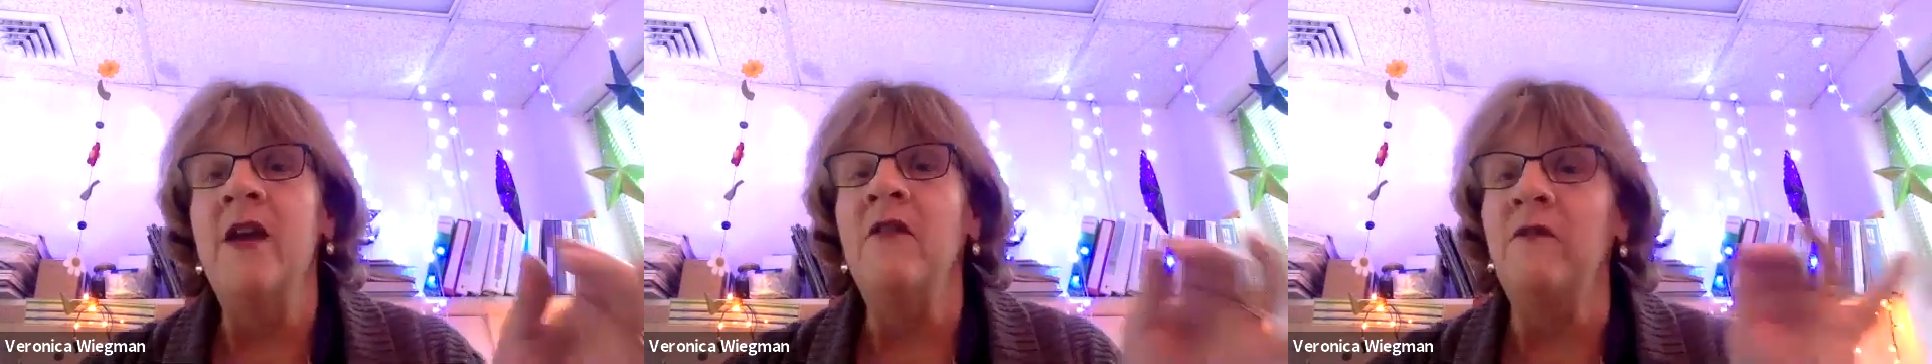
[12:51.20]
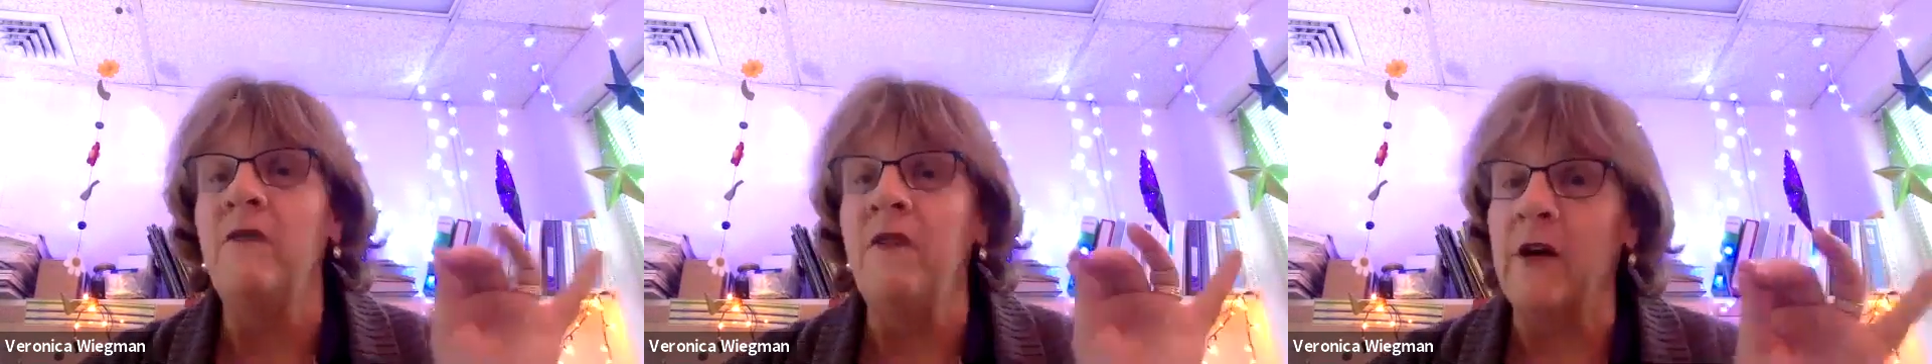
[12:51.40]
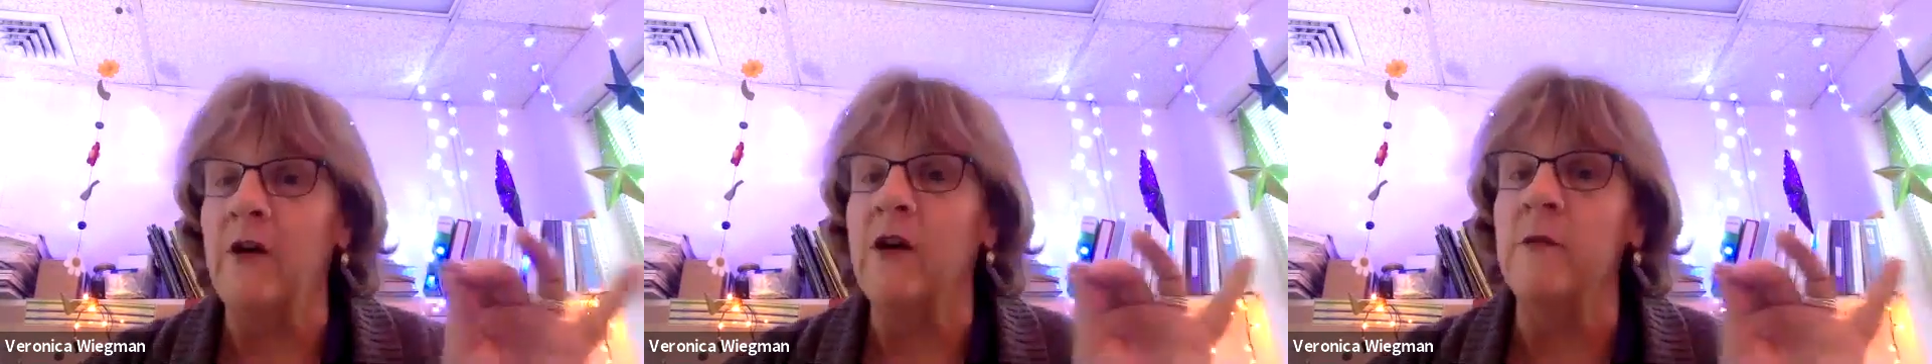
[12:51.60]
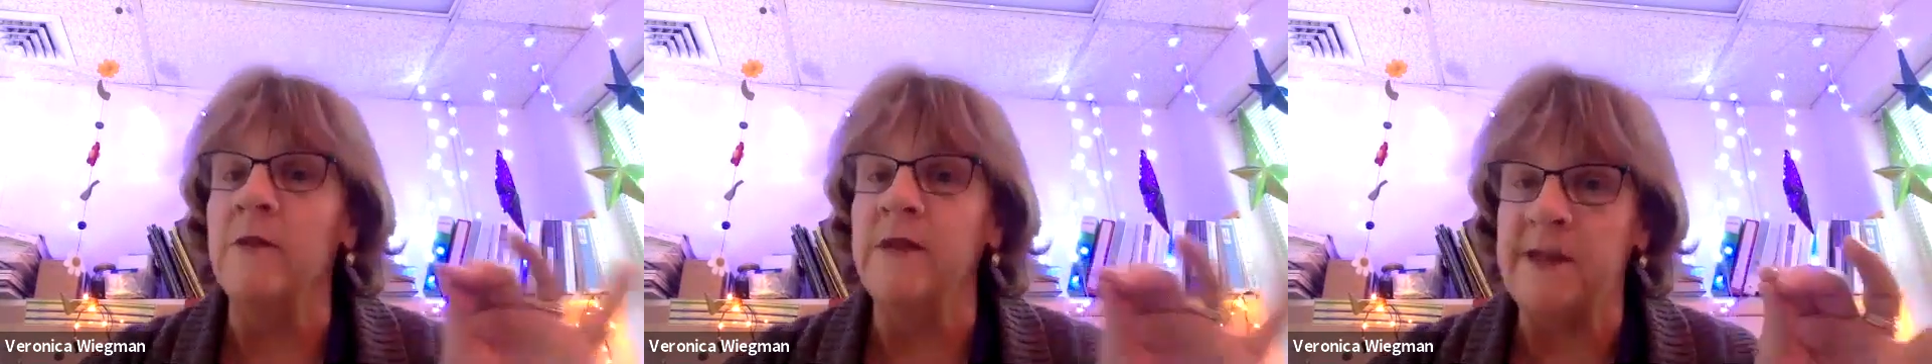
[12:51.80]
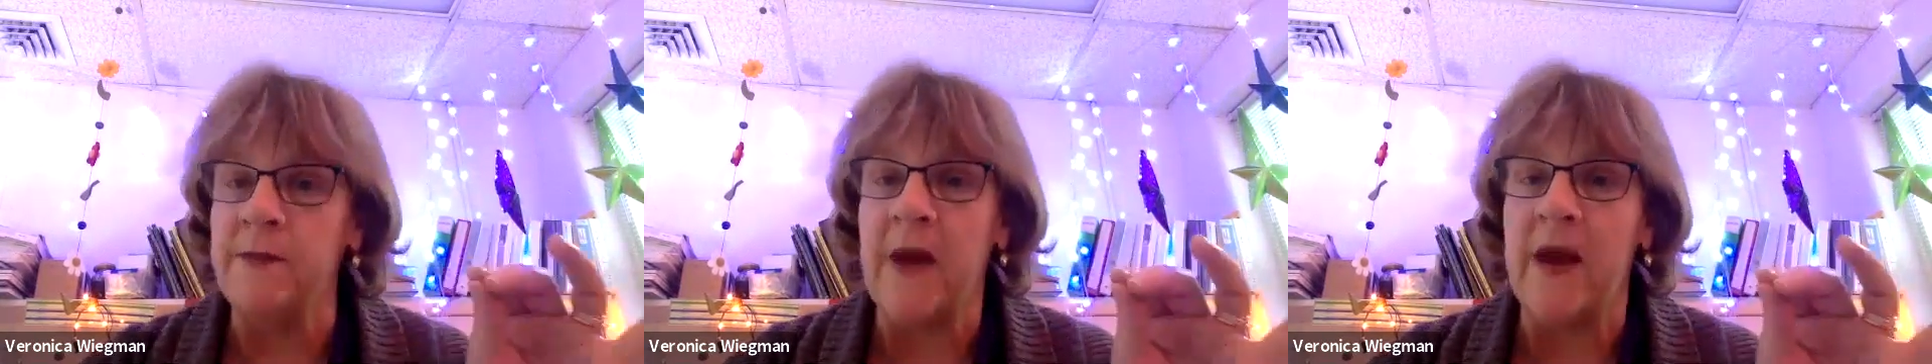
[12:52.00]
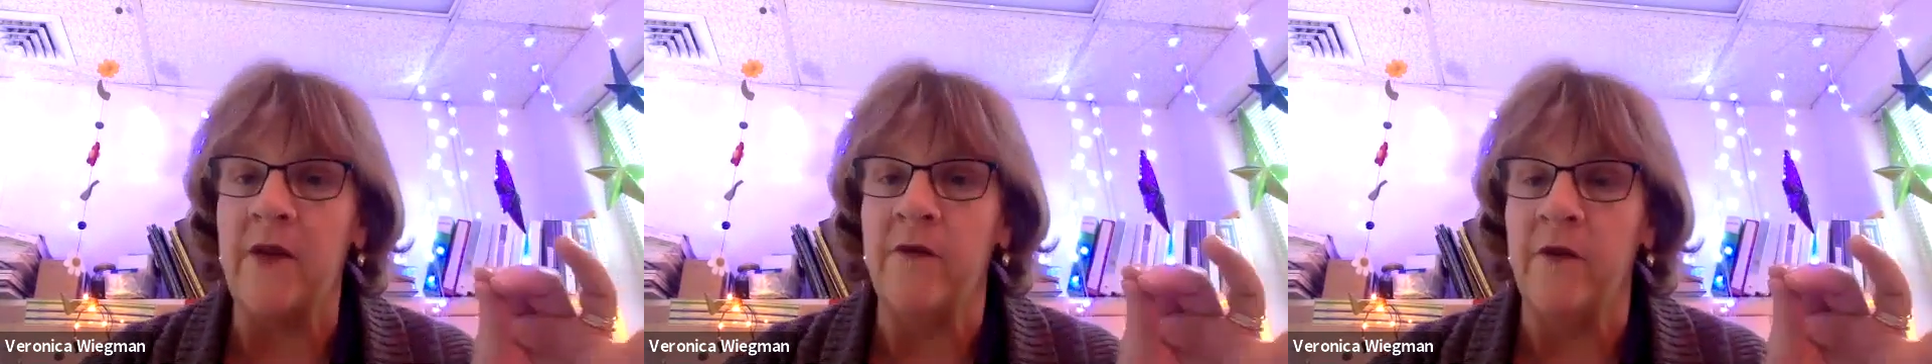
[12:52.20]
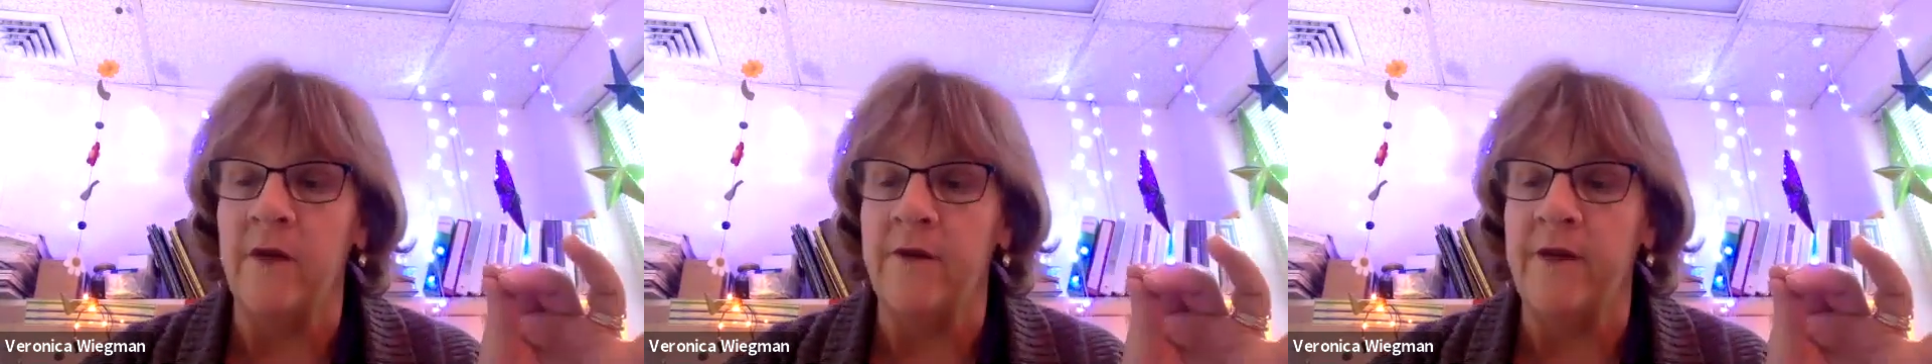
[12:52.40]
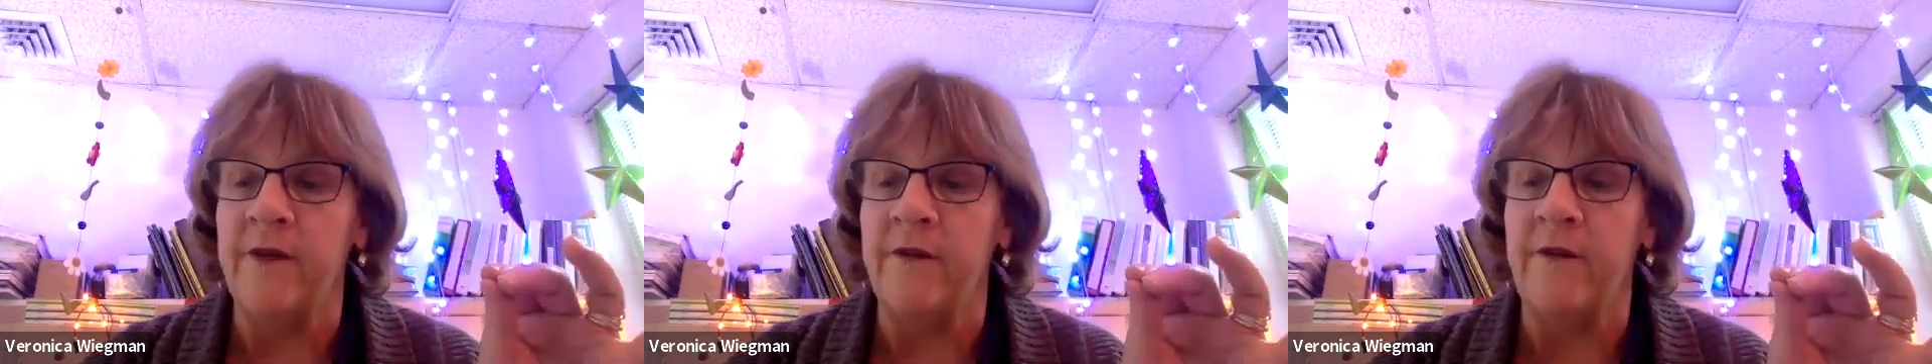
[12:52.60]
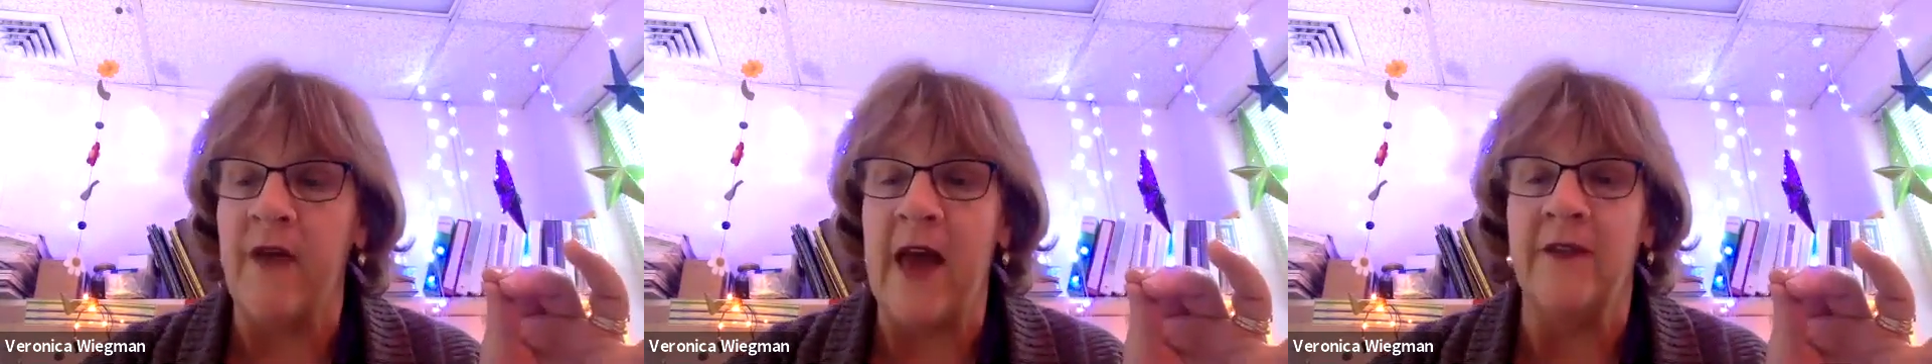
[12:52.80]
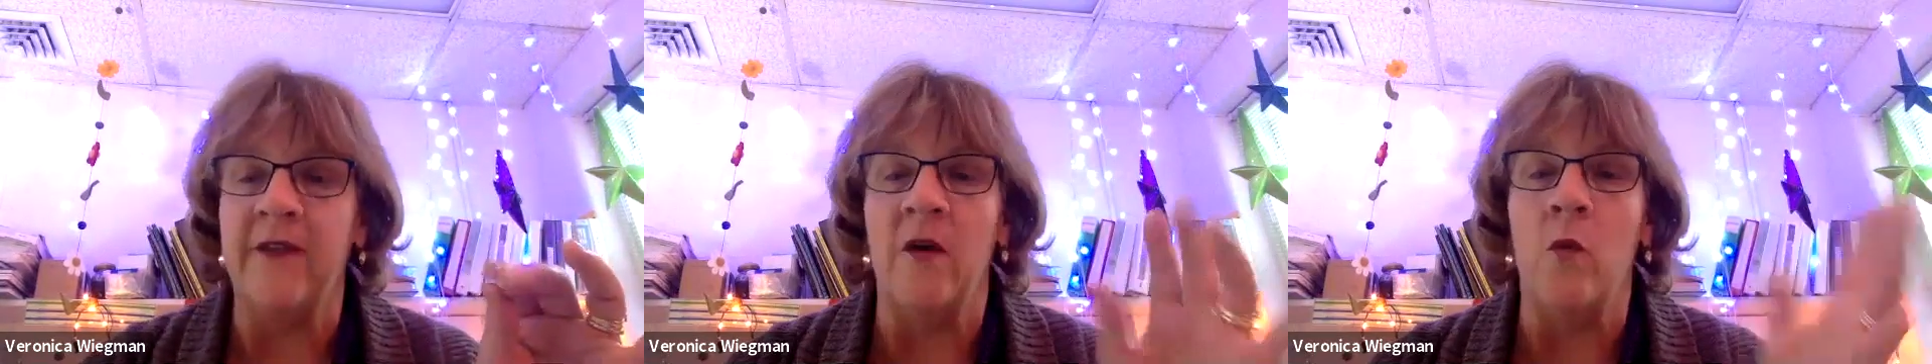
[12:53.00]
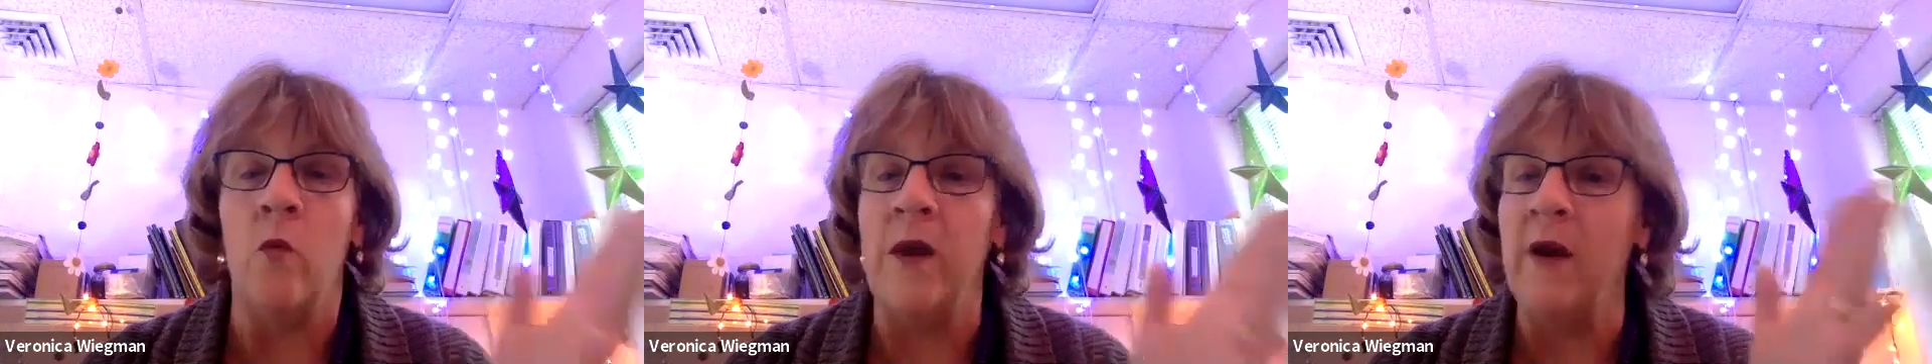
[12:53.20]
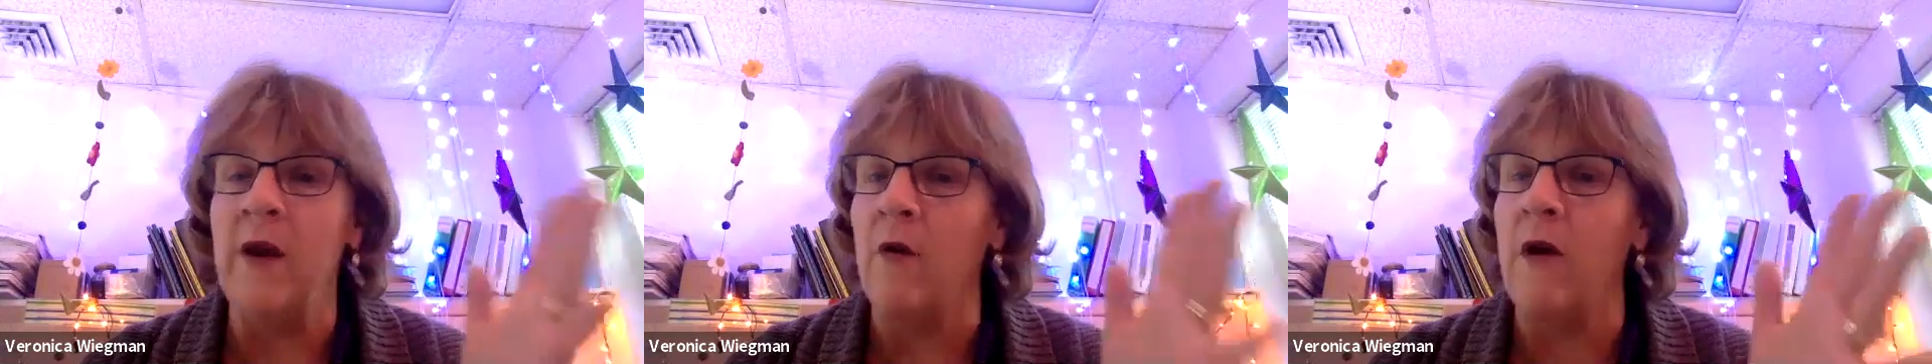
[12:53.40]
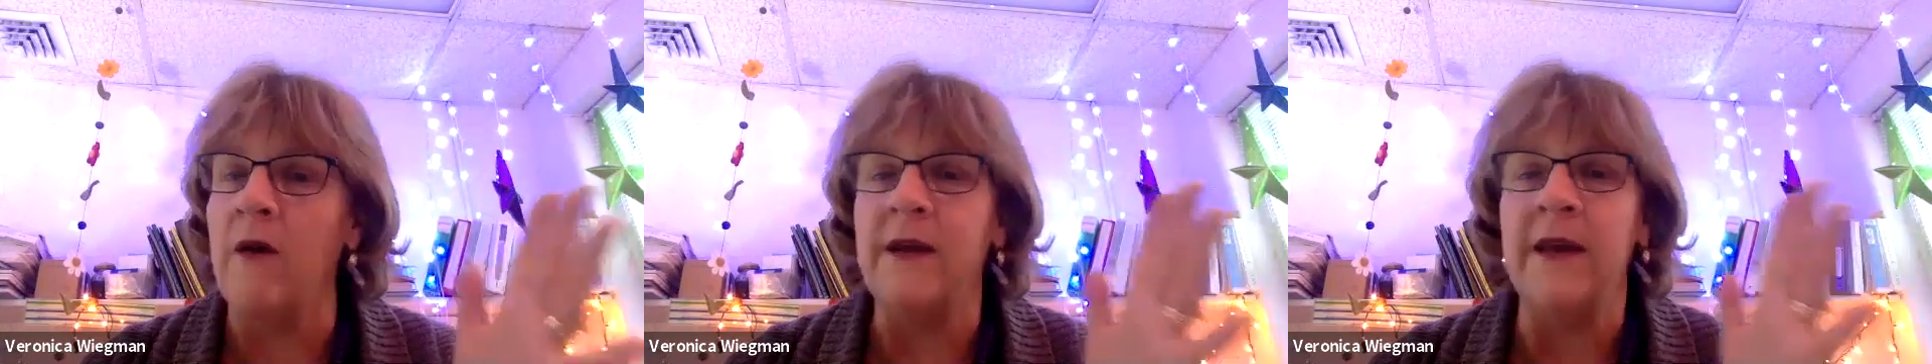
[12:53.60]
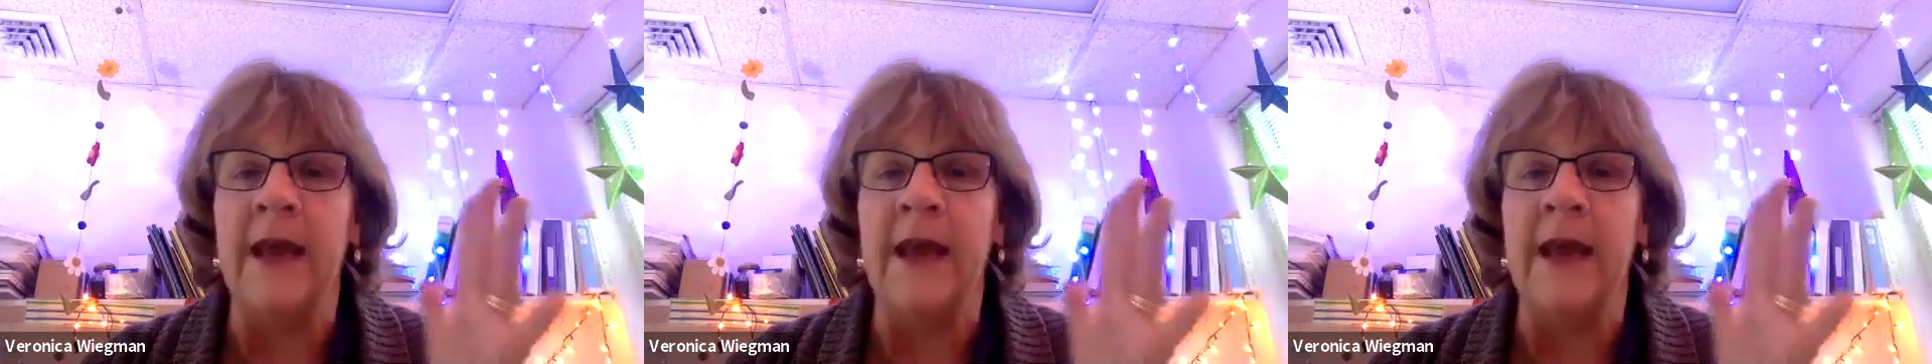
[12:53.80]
very respectful of the fact that we are all